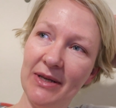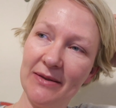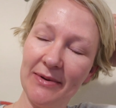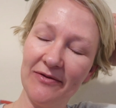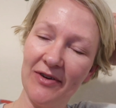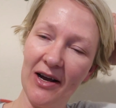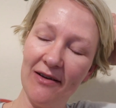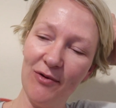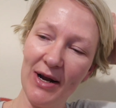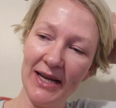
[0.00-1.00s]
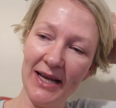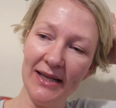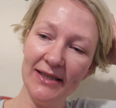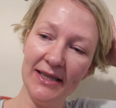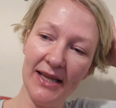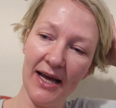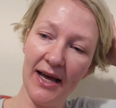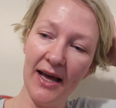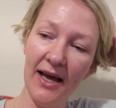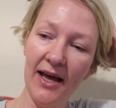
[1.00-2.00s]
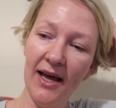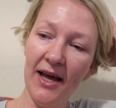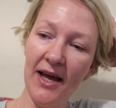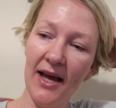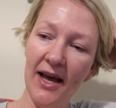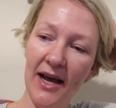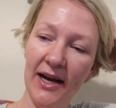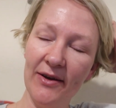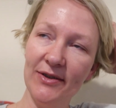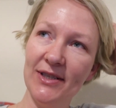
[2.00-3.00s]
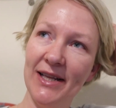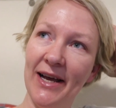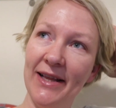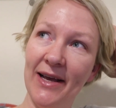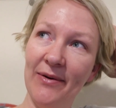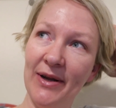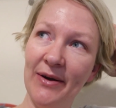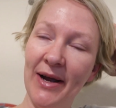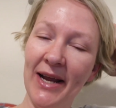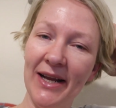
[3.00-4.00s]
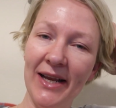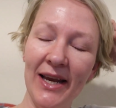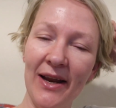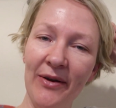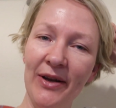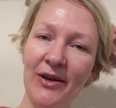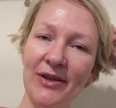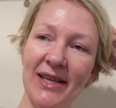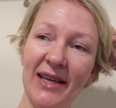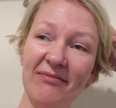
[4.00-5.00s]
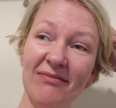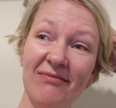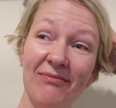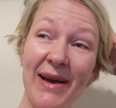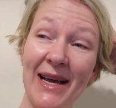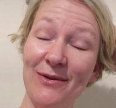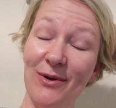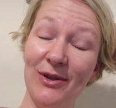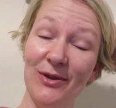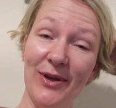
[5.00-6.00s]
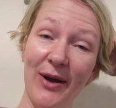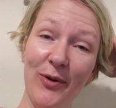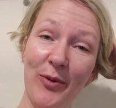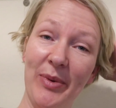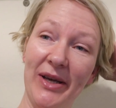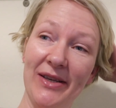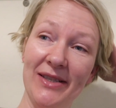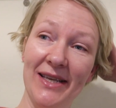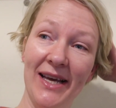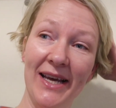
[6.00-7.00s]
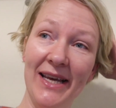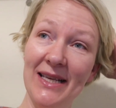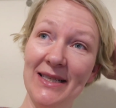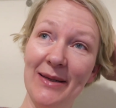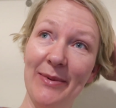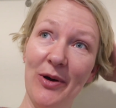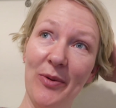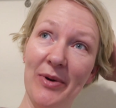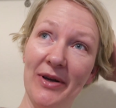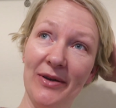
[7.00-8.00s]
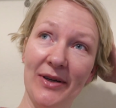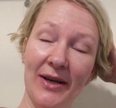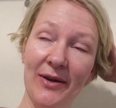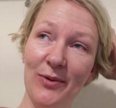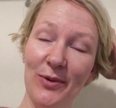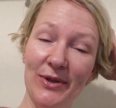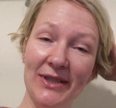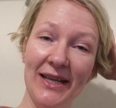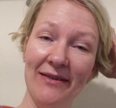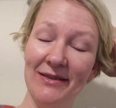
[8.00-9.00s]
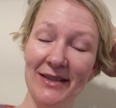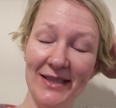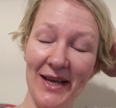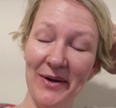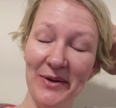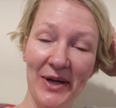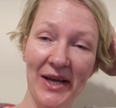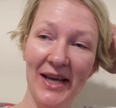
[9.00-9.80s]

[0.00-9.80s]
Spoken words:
minutes past 5, went in, did that, and I was just lying there wide awake, and you know, you just think, may as well just get up because he's going to be up at kind of 6:45. So